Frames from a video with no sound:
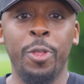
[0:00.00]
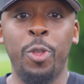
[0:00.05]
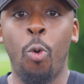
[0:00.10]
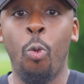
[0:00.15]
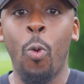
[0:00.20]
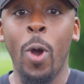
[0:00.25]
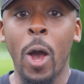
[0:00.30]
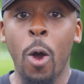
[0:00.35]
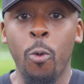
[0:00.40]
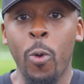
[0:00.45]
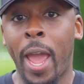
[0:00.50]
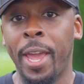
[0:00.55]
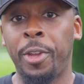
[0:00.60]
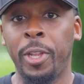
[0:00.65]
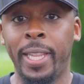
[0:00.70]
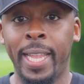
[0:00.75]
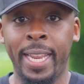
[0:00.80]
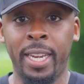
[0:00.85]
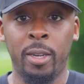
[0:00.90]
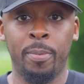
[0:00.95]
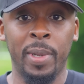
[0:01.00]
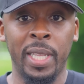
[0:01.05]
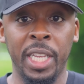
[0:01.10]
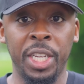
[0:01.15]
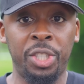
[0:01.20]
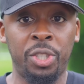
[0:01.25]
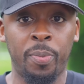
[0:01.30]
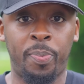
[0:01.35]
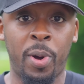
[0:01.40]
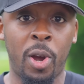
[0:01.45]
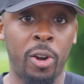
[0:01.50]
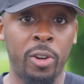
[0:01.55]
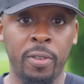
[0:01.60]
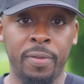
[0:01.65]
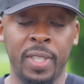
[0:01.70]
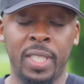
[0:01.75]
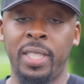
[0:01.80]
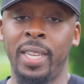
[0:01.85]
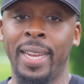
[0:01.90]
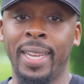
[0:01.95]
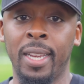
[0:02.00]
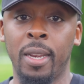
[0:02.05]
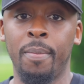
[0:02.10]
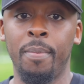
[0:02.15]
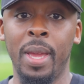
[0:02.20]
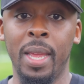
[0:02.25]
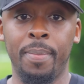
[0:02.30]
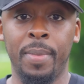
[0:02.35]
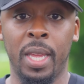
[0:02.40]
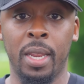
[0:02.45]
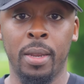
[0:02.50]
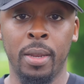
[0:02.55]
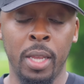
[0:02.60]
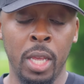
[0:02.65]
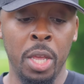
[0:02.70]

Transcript: the well regulated militia part of the Second Amendment?